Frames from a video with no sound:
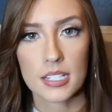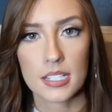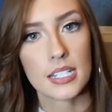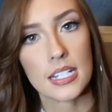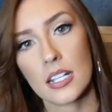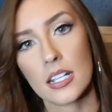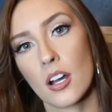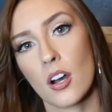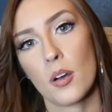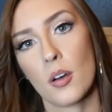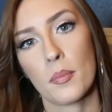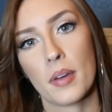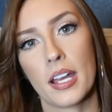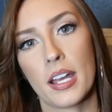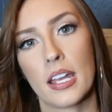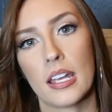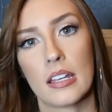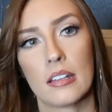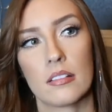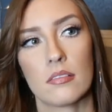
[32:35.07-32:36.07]
sit on
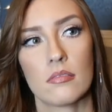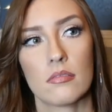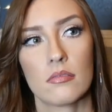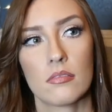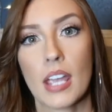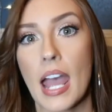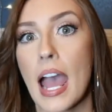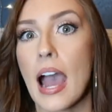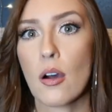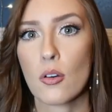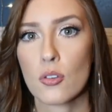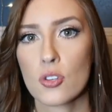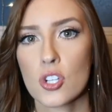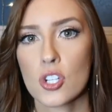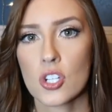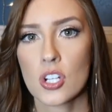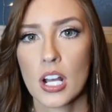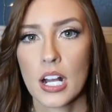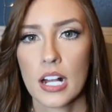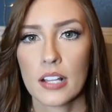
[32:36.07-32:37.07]
my
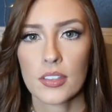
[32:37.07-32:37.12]
couch,